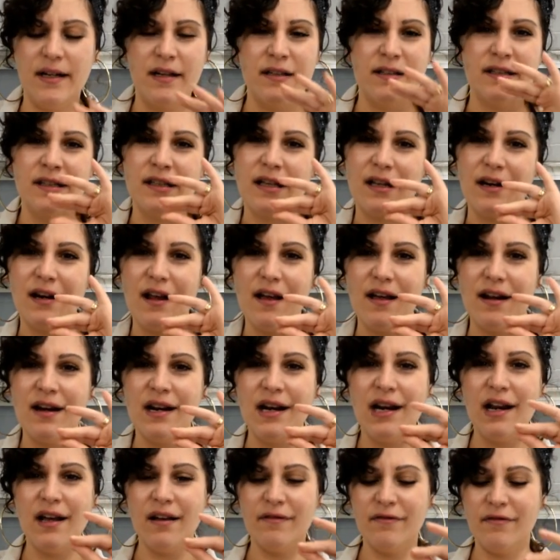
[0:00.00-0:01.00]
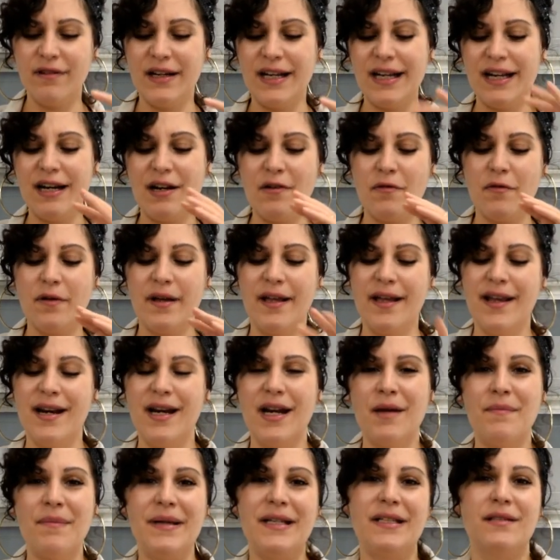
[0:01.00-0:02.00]
That's a like, lovely little hint
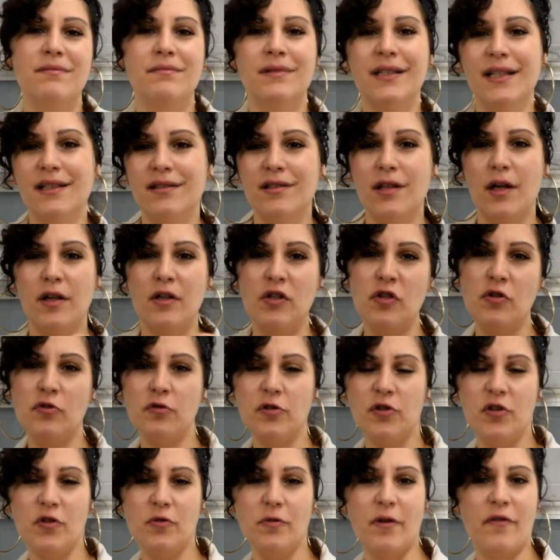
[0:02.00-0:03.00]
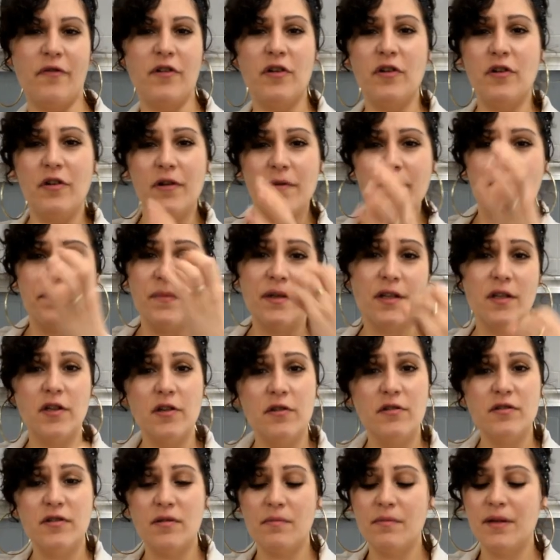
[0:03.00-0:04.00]
that makes them taste unusual if you're not
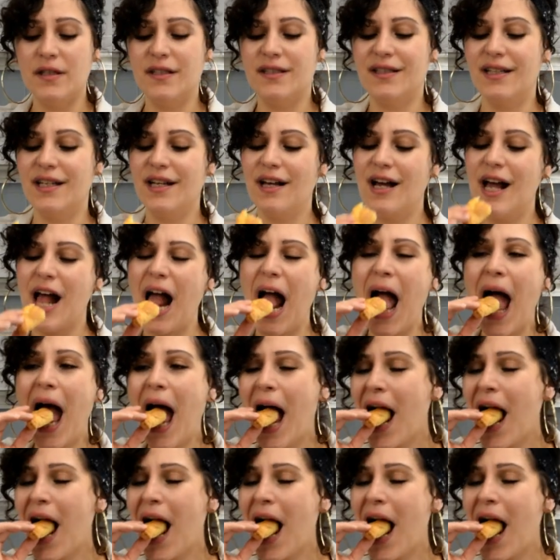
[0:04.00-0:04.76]
used to mastiha.